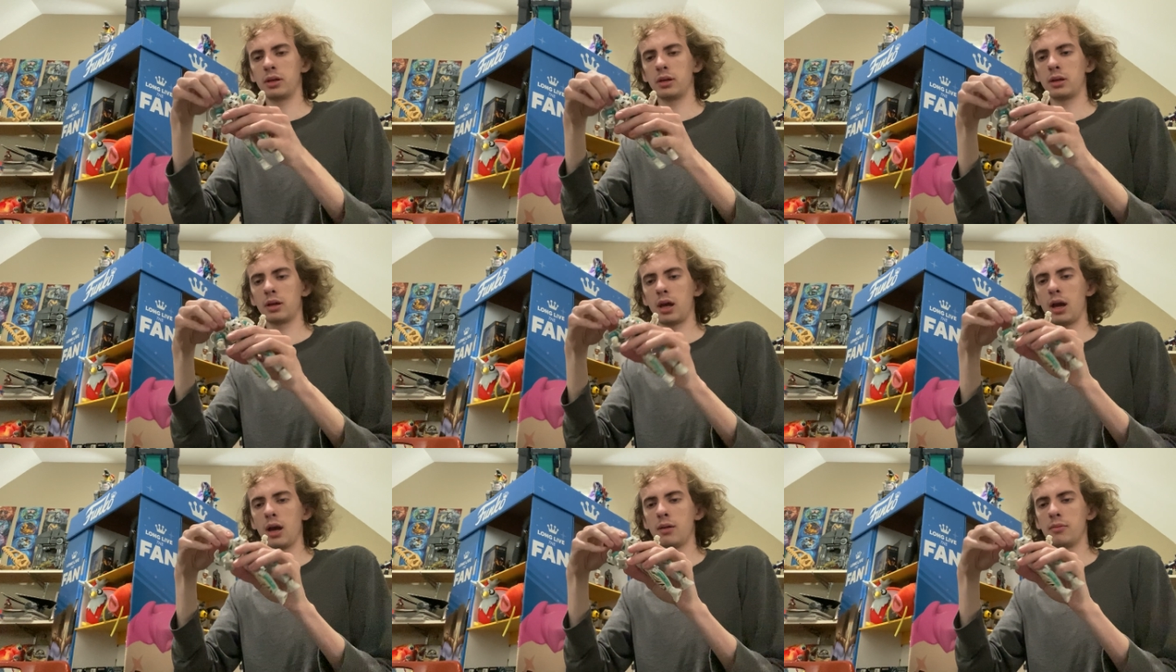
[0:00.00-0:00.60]

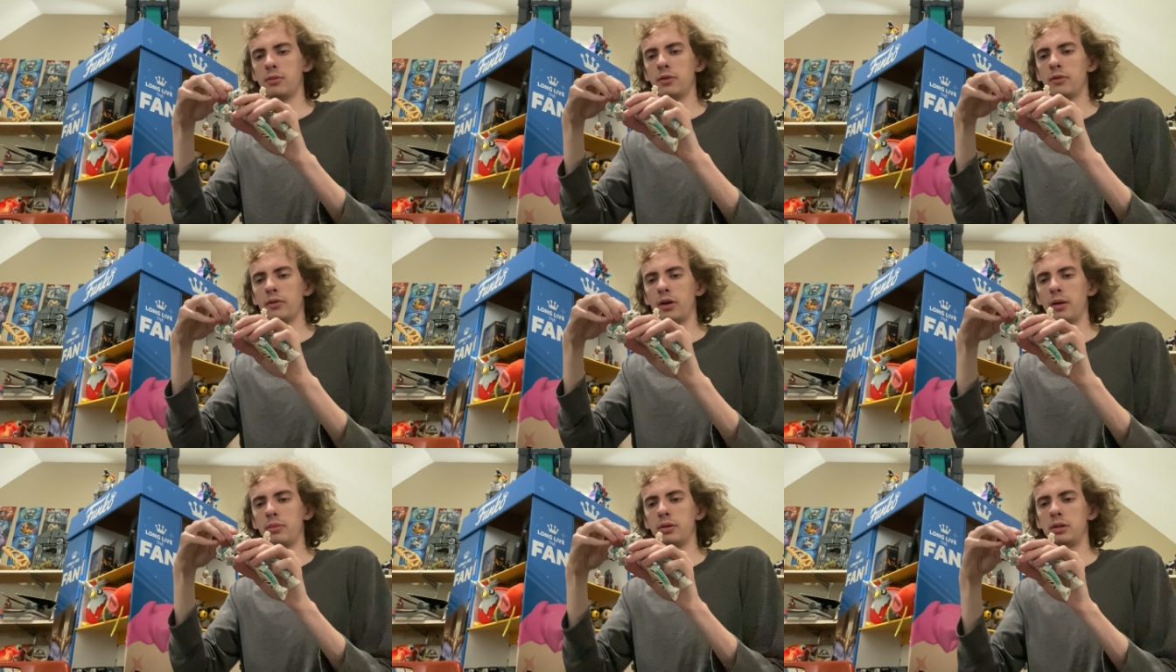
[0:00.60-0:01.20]
Can't move
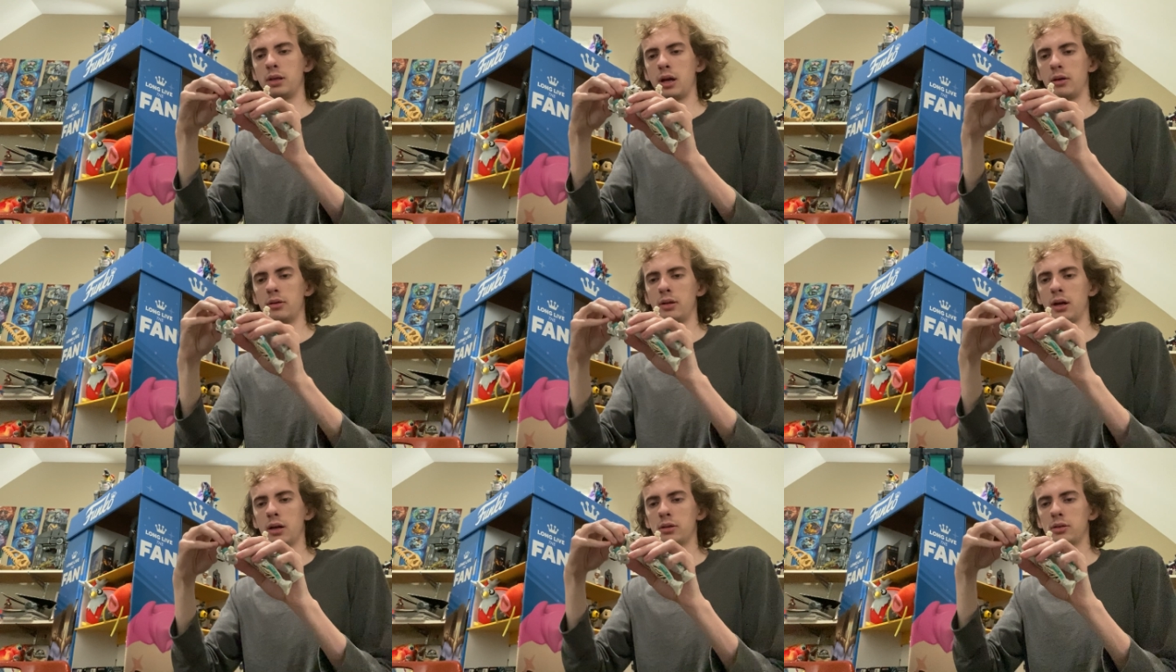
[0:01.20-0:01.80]
up and down.
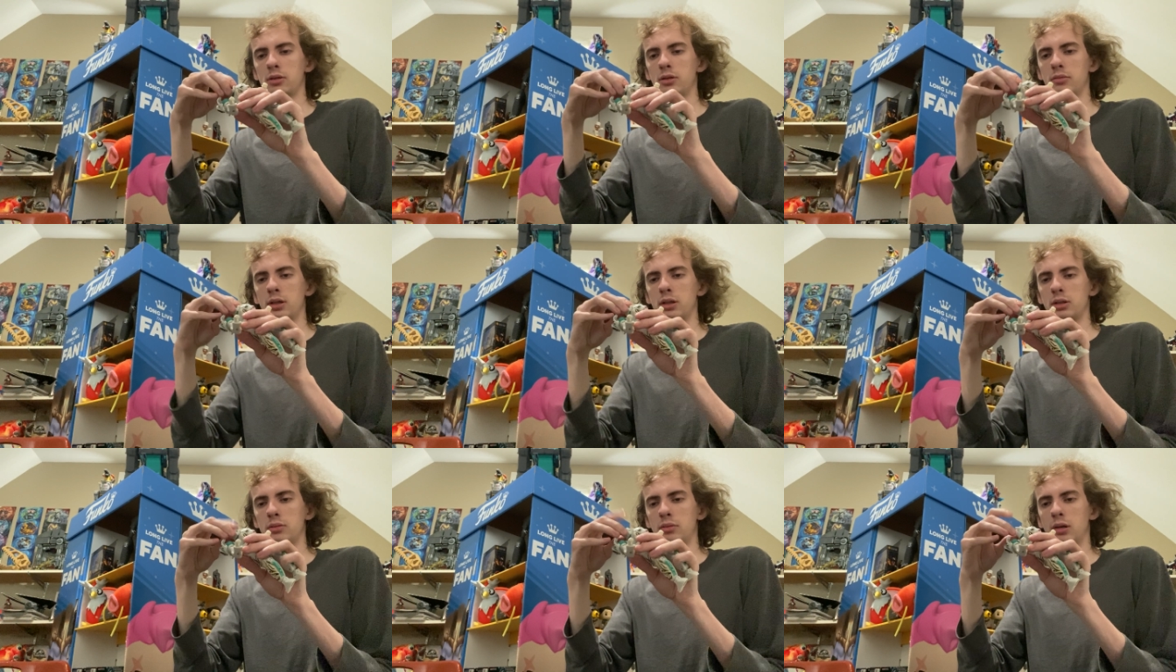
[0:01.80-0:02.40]
Not so
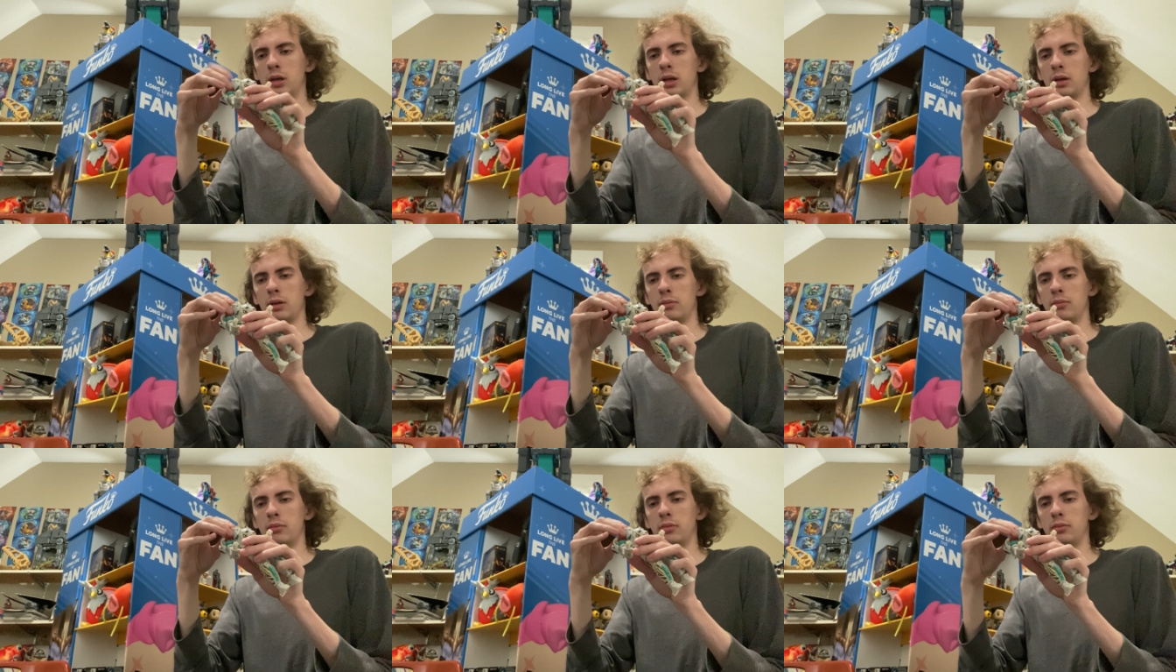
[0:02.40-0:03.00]
much
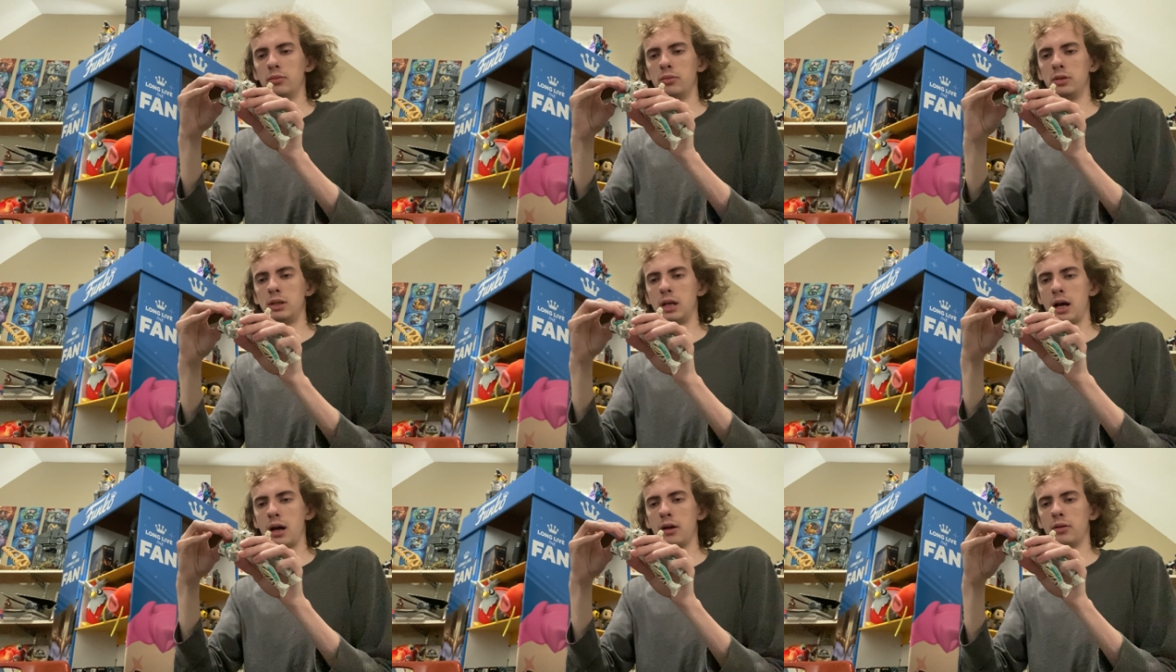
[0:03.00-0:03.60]

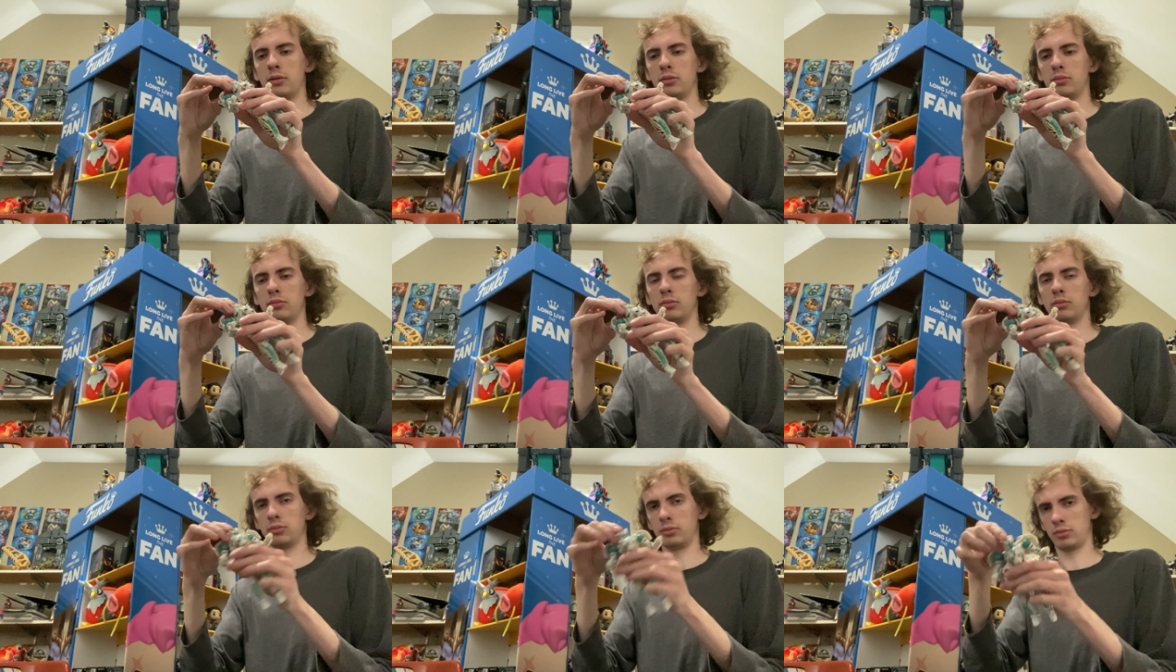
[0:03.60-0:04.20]
down
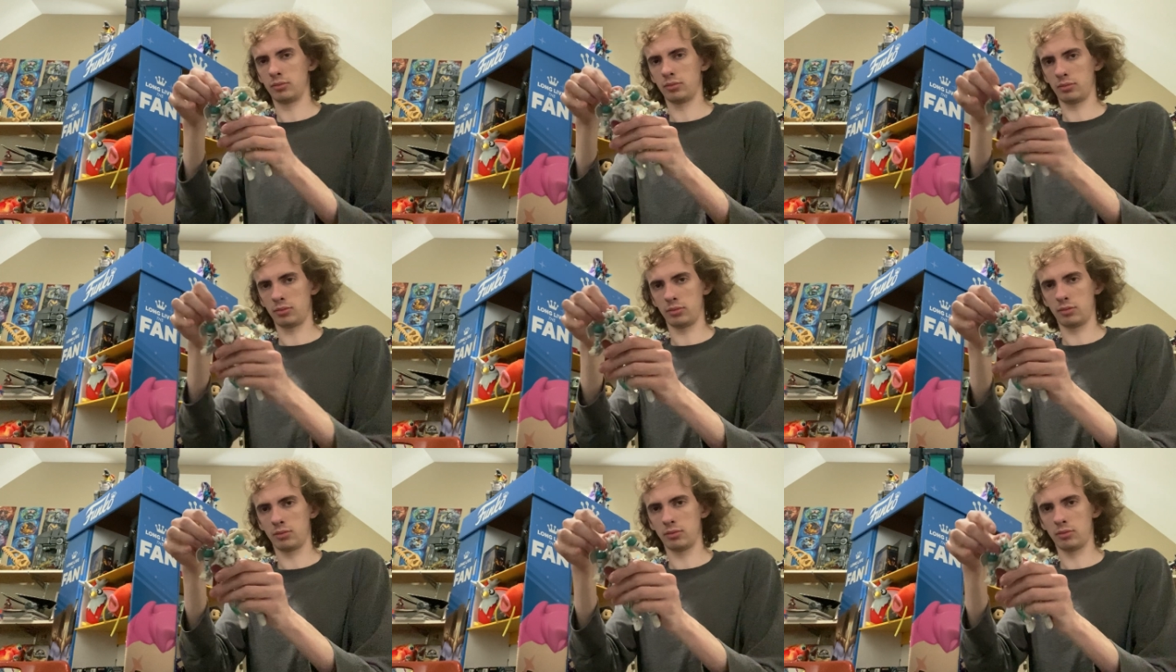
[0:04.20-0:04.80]

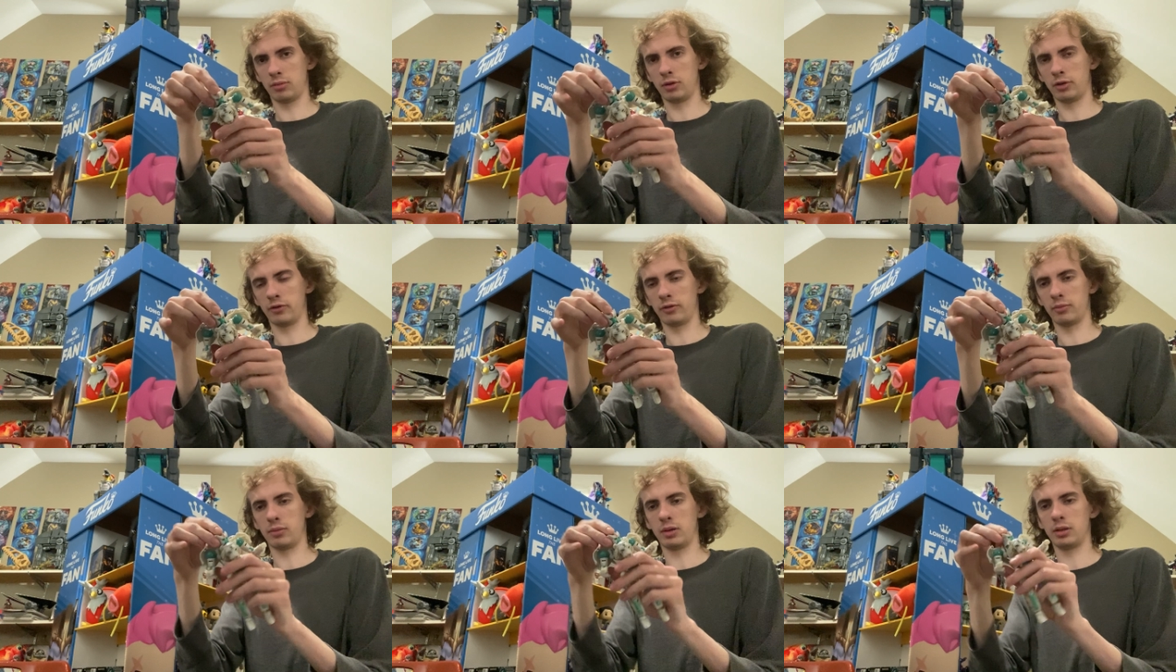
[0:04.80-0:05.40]

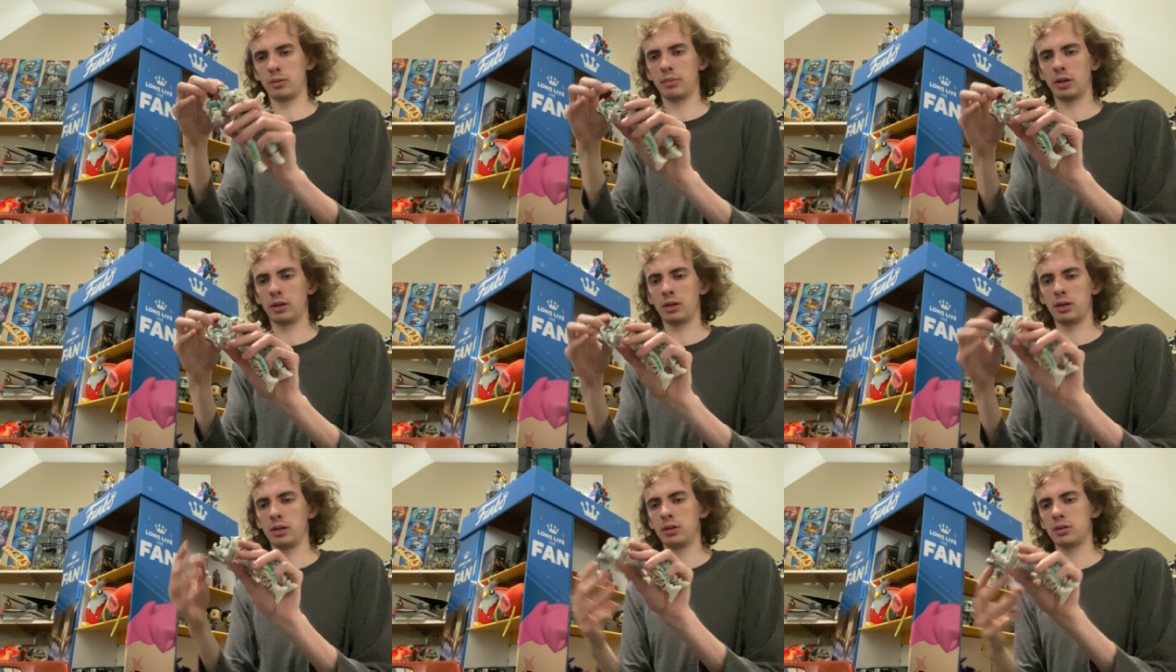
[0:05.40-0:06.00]
movement, but
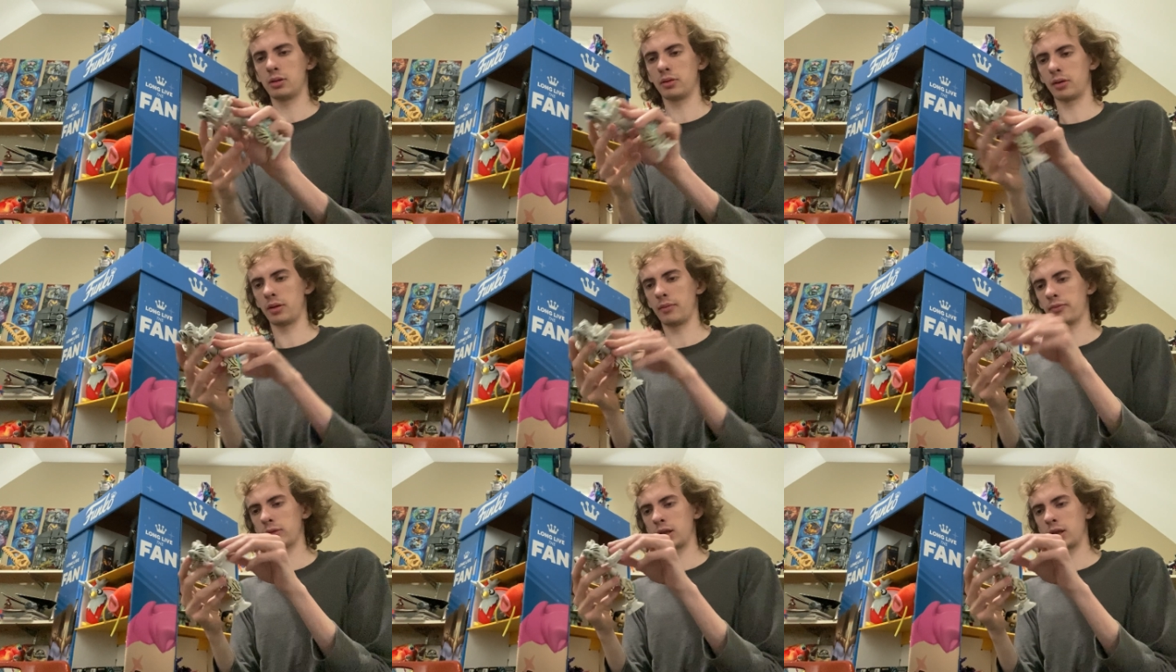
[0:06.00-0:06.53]
it's alright.